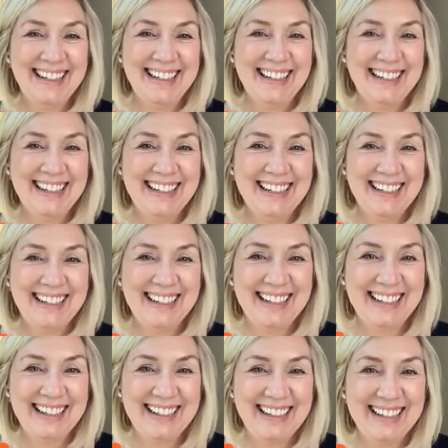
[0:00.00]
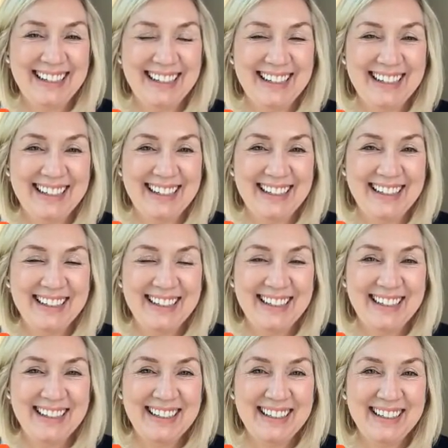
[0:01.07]

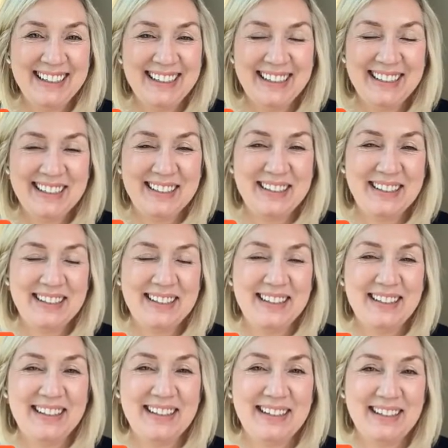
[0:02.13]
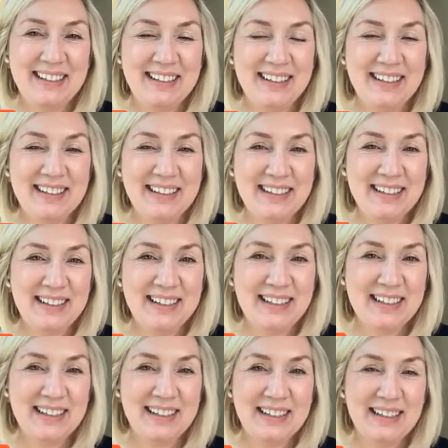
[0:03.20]

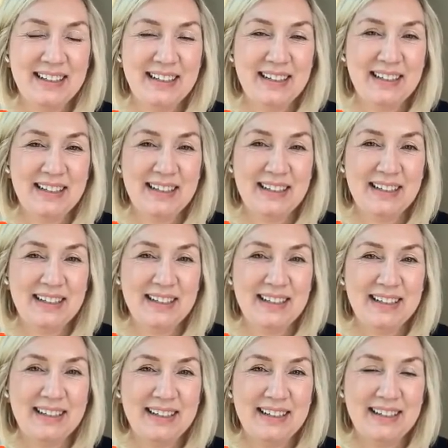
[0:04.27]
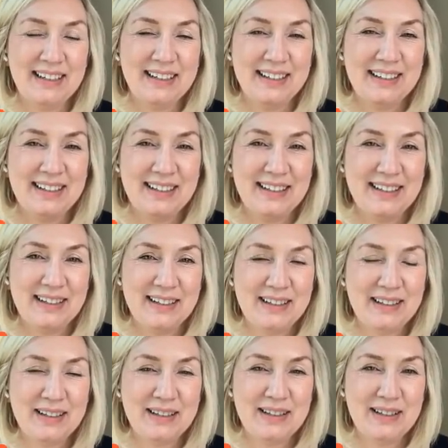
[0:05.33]

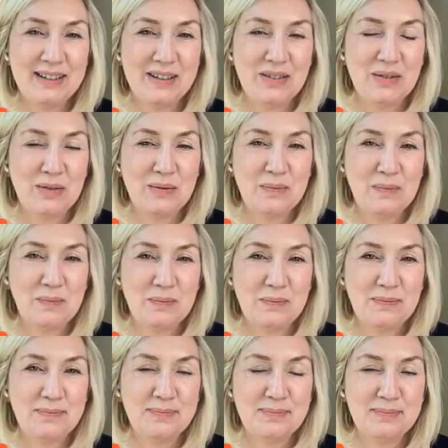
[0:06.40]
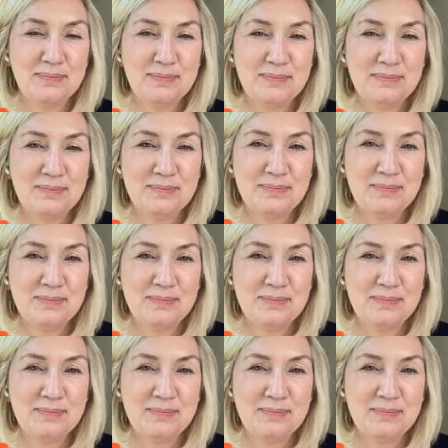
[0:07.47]
The person shown says nothing.